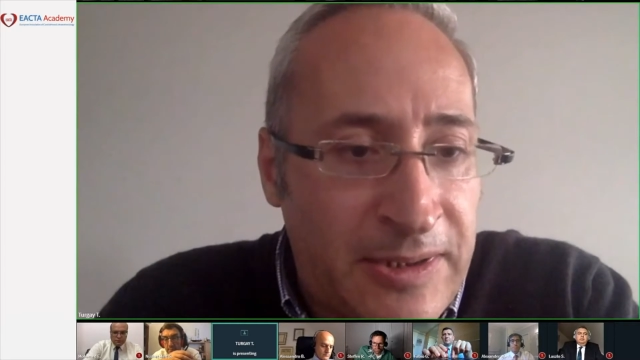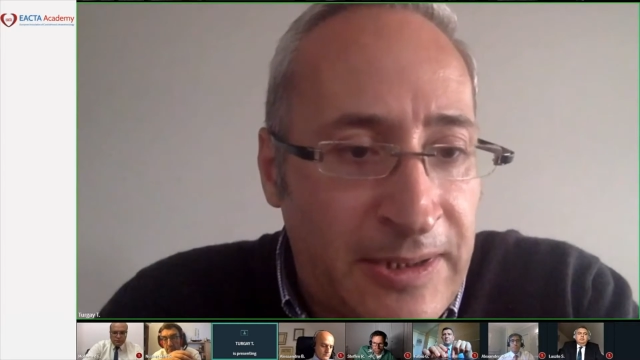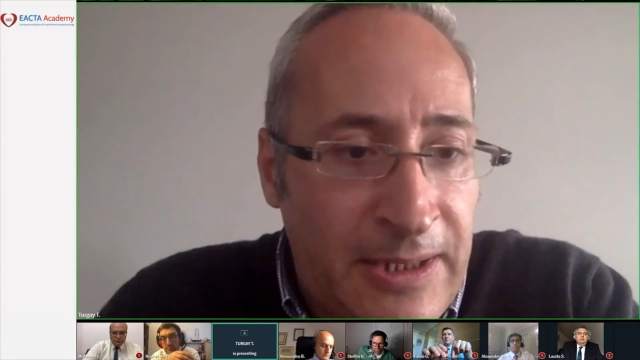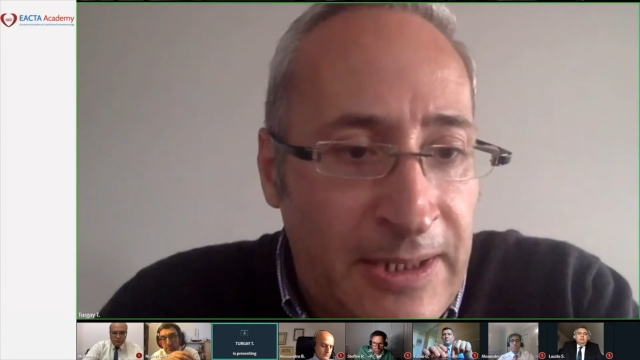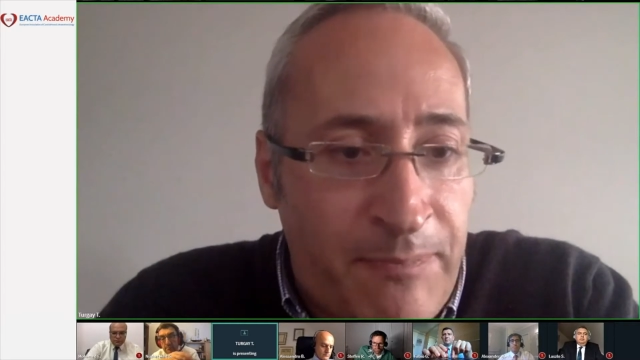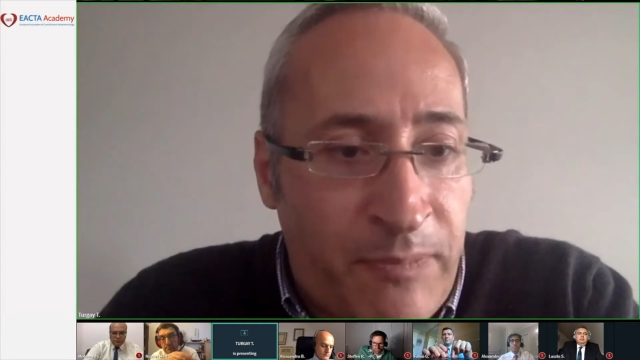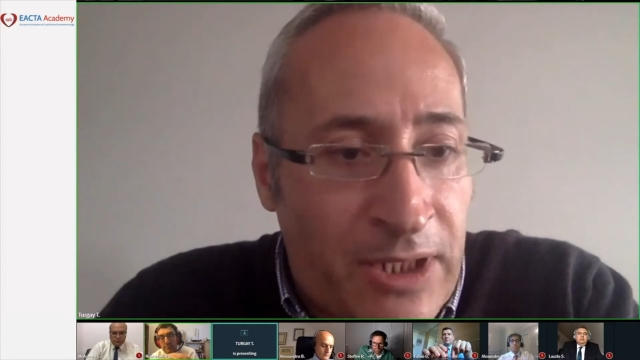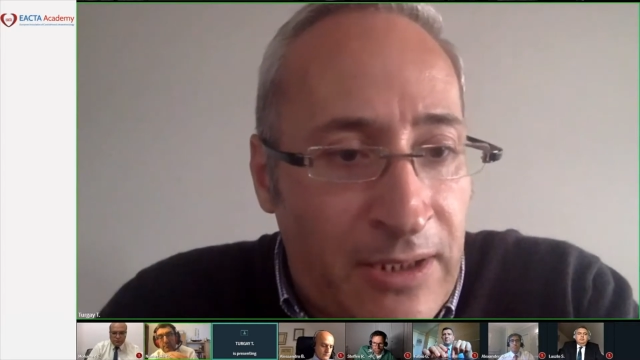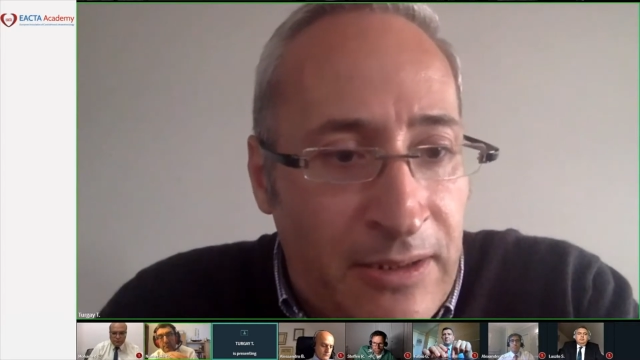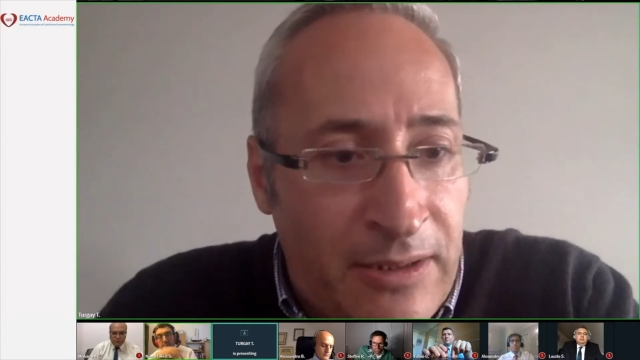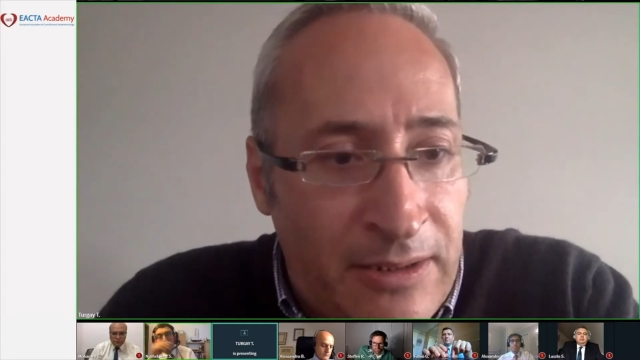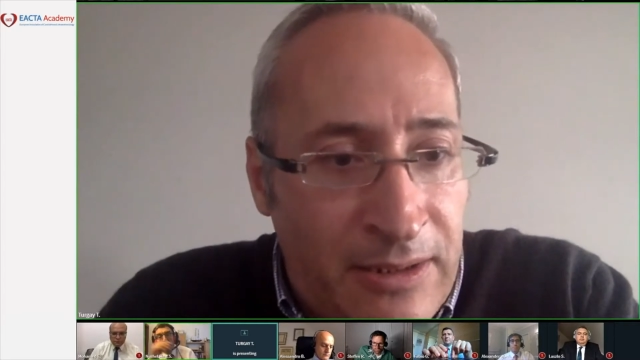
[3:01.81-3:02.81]
are in the
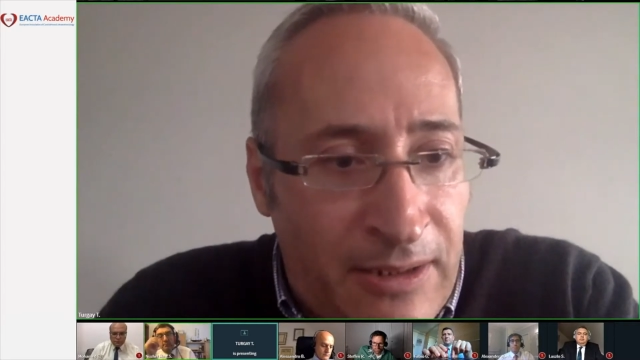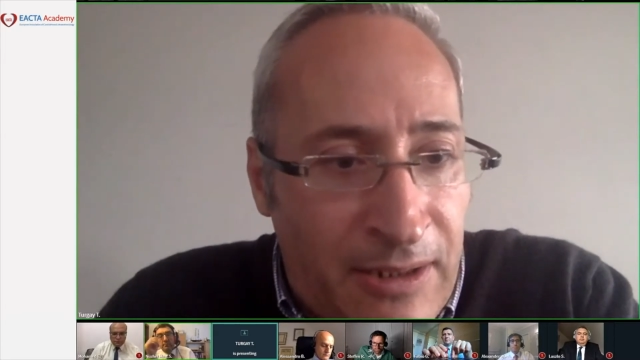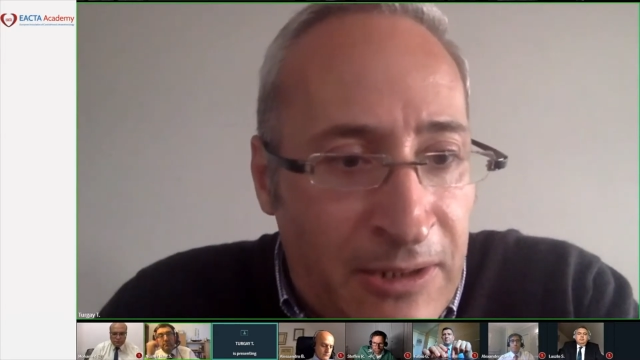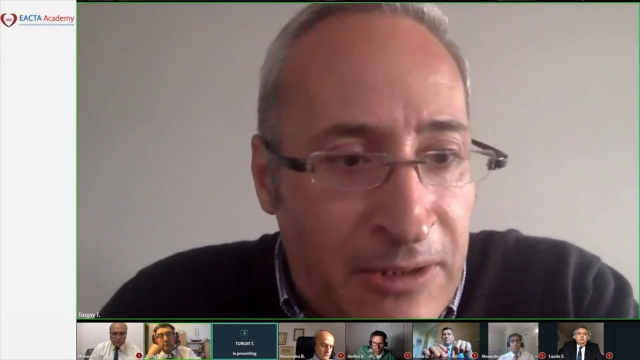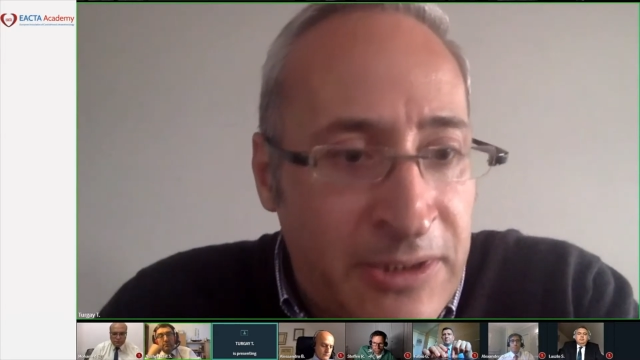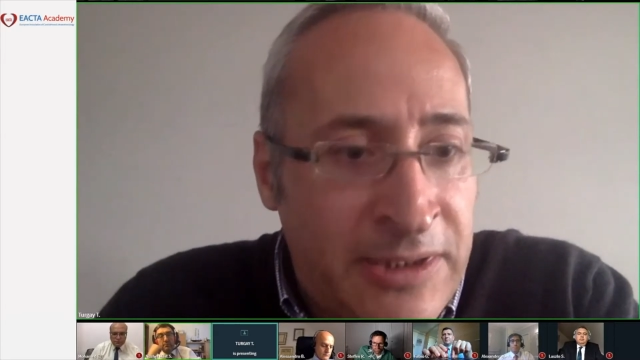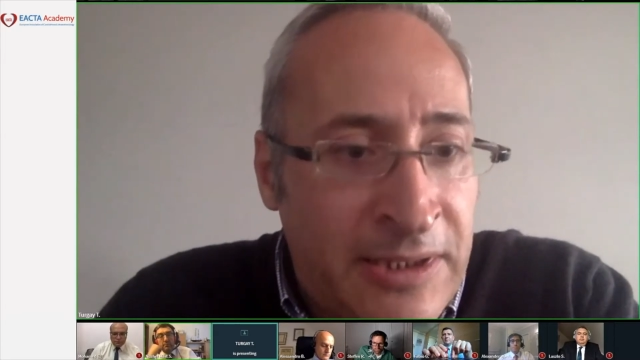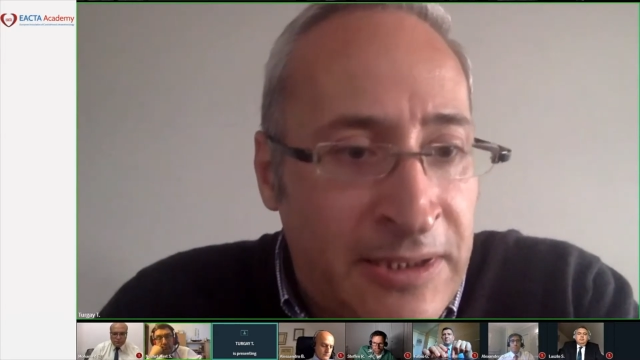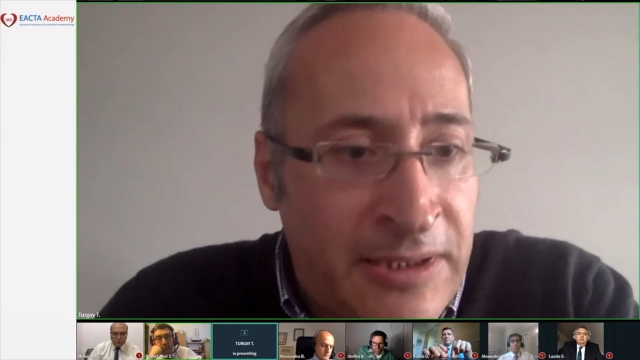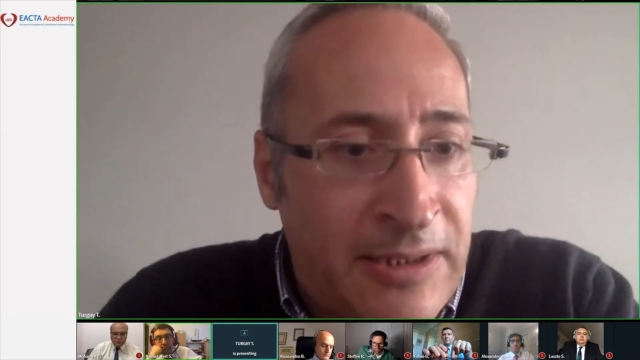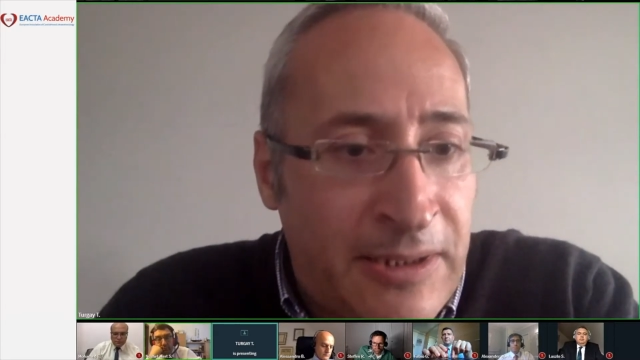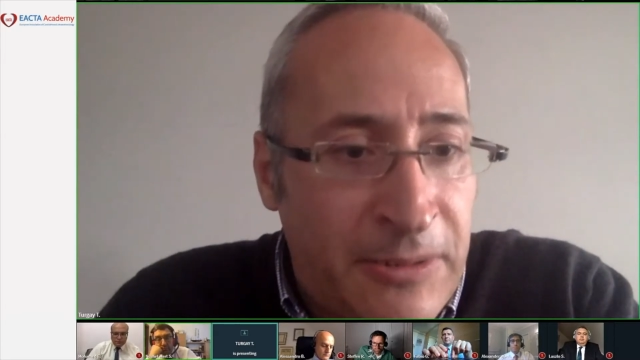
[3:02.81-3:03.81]
tiredness
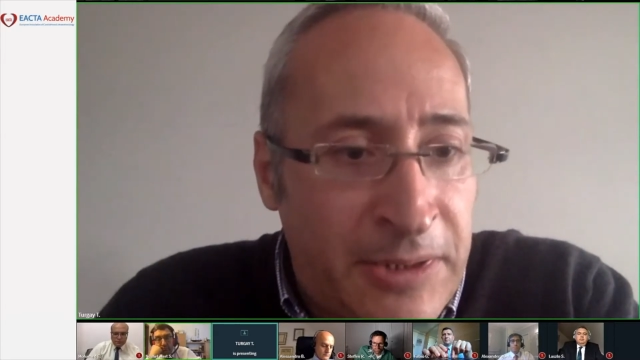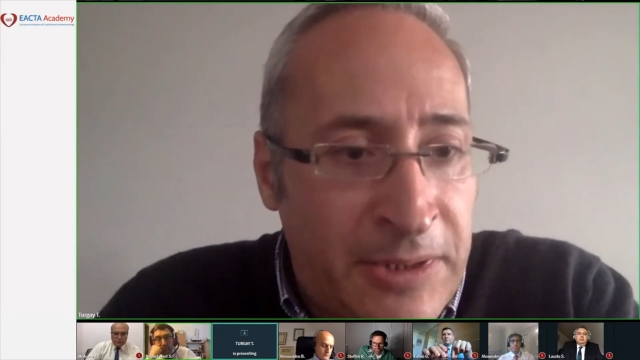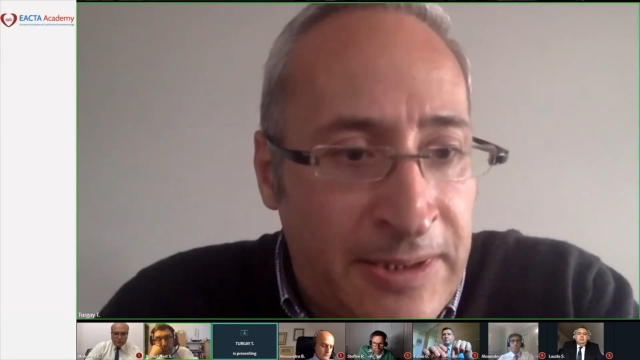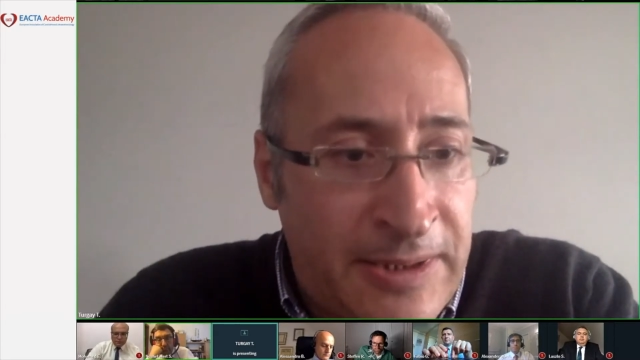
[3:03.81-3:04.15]
step.